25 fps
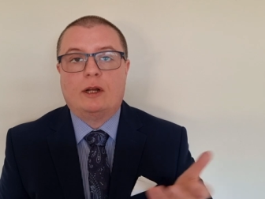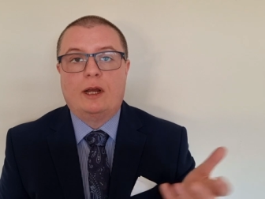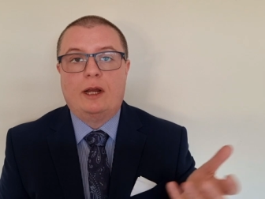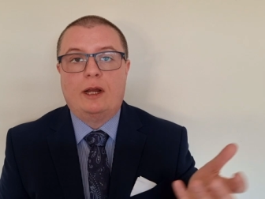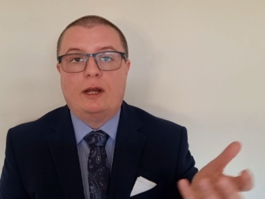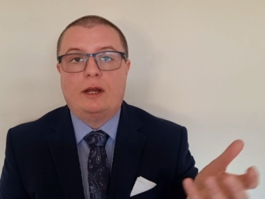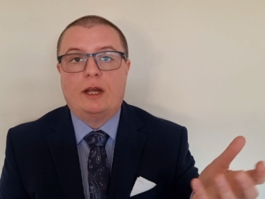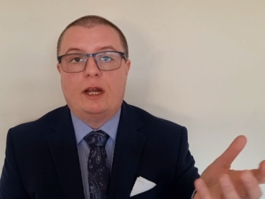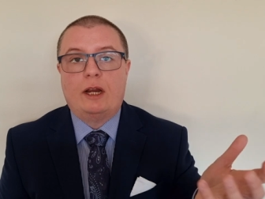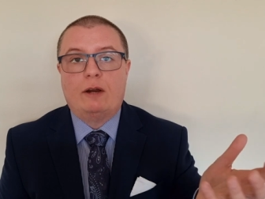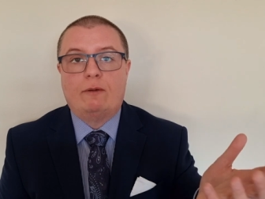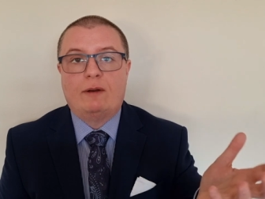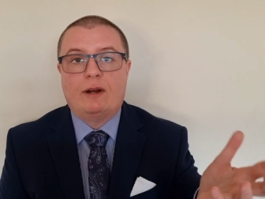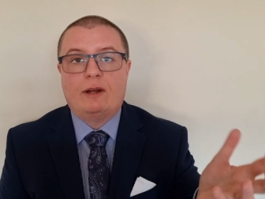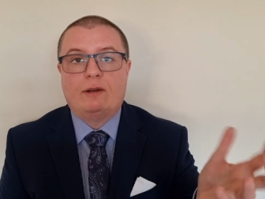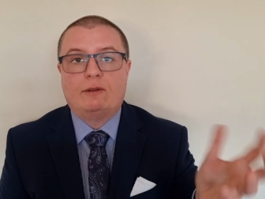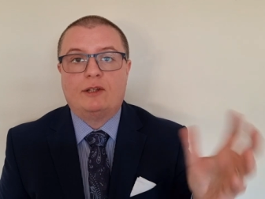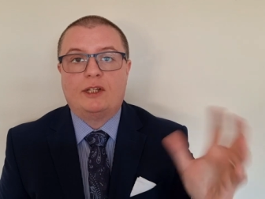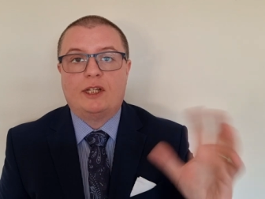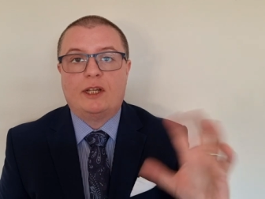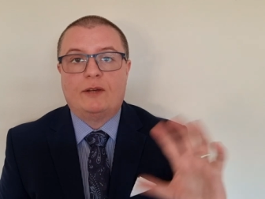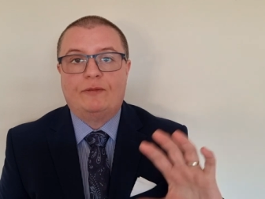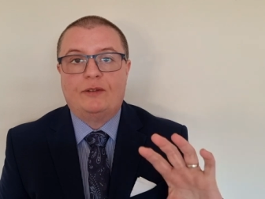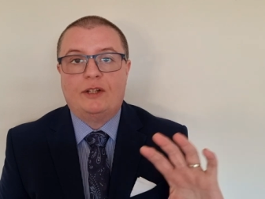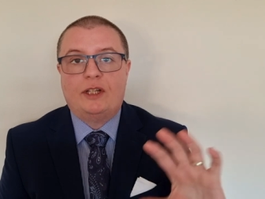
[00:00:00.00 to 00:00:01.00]
likely around
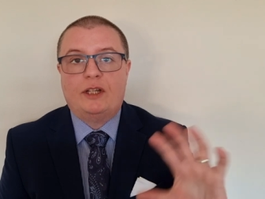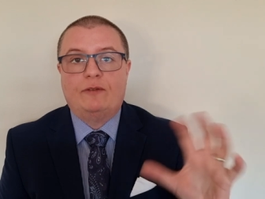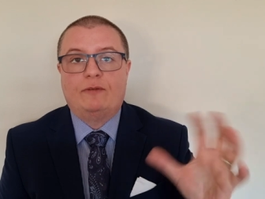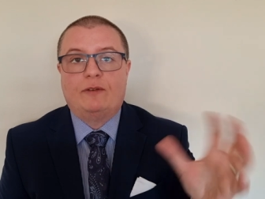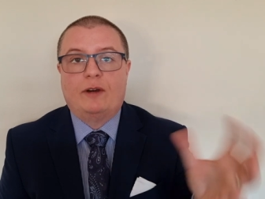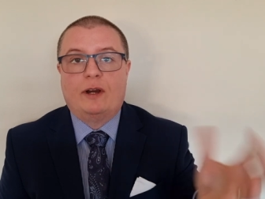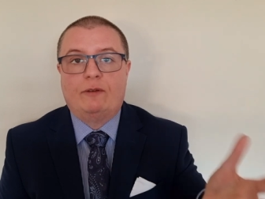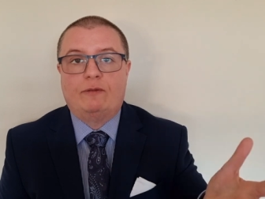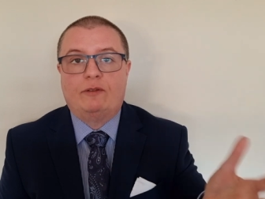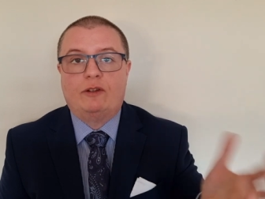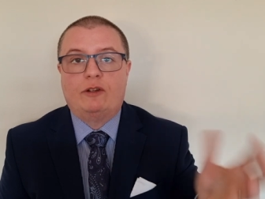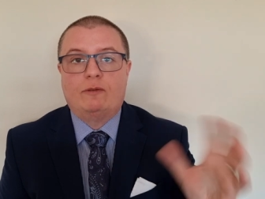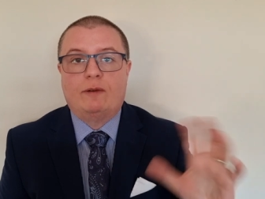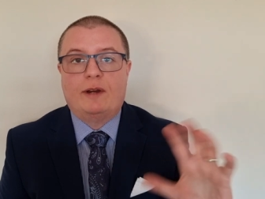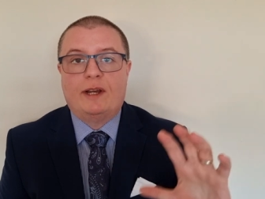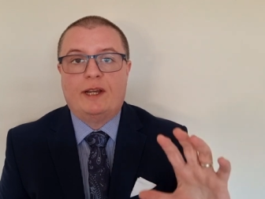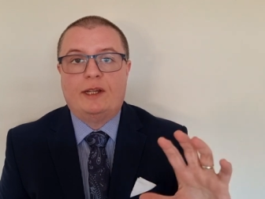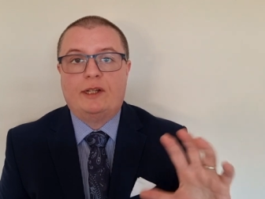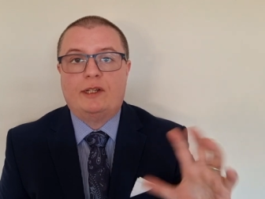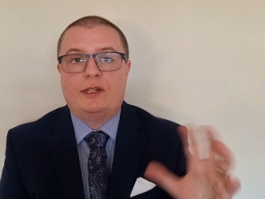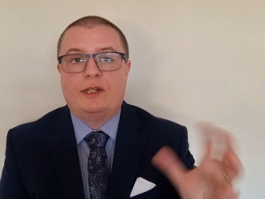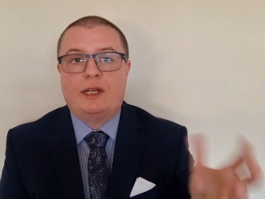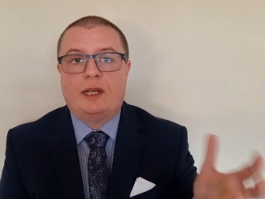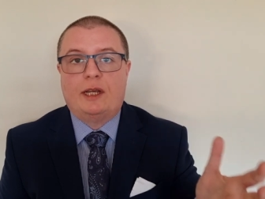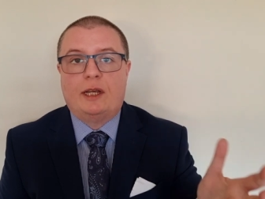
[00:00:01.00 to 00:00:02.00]
75 to
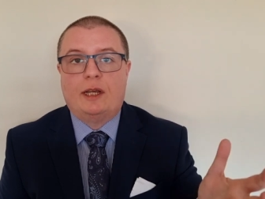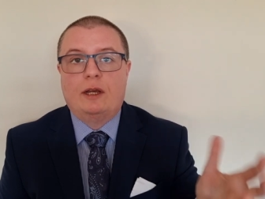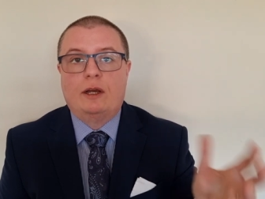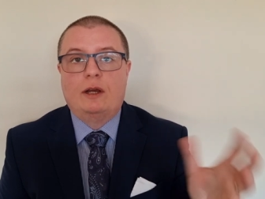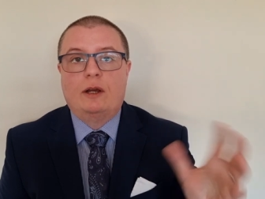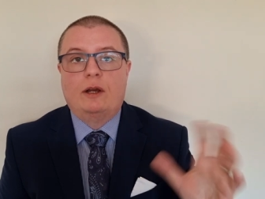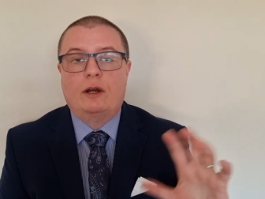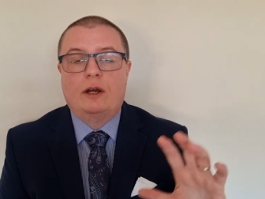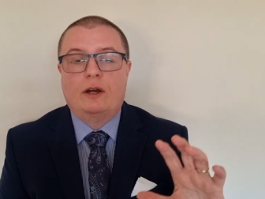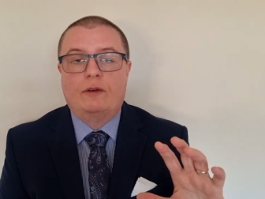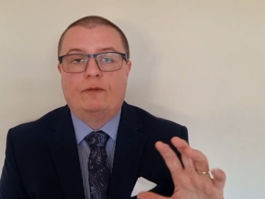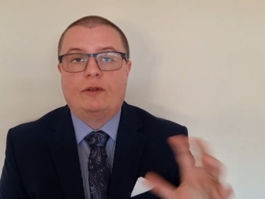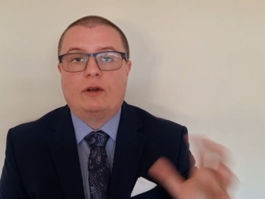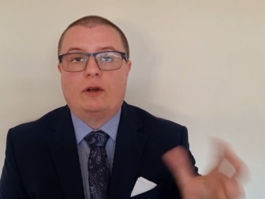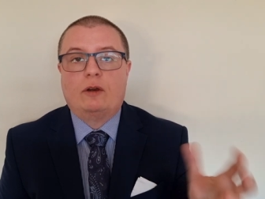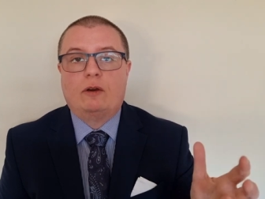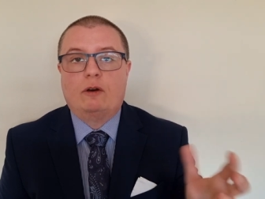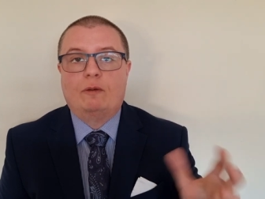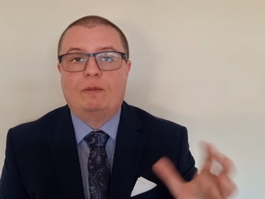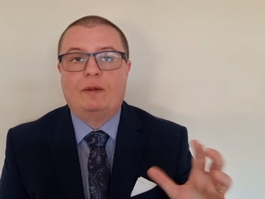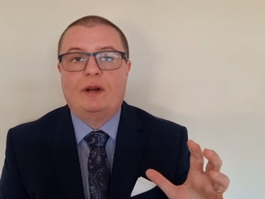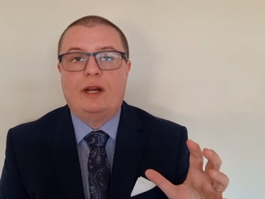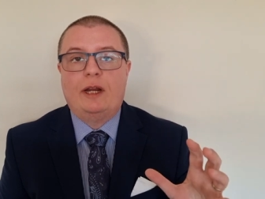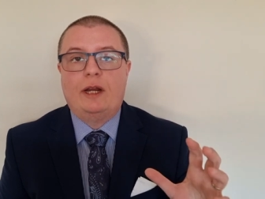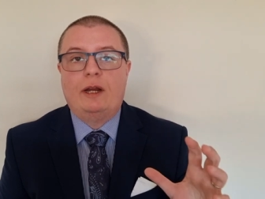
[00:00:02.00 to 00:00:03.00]
80 of the
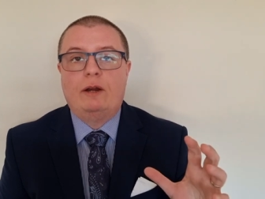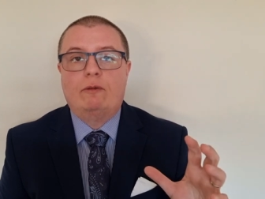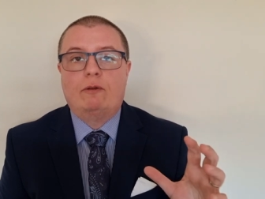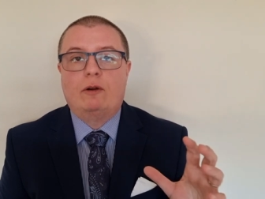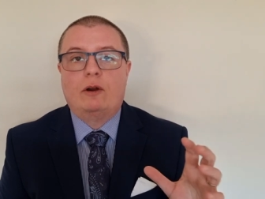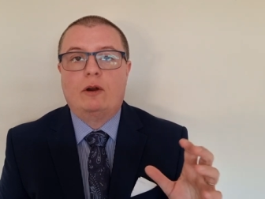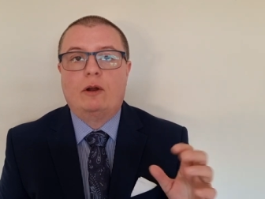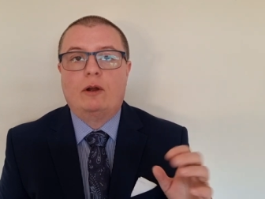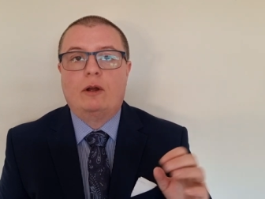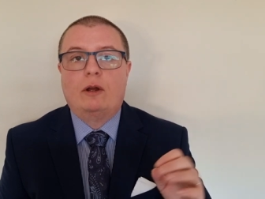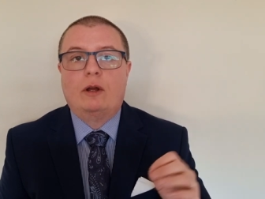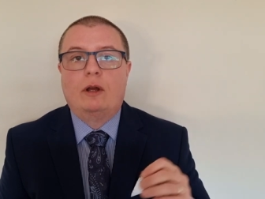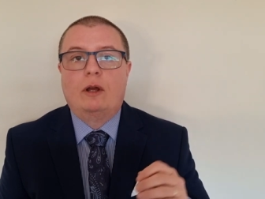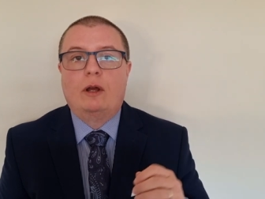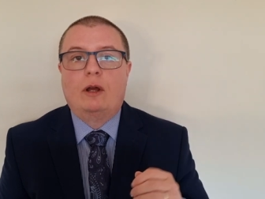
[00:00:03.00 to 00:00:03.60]
Common Era.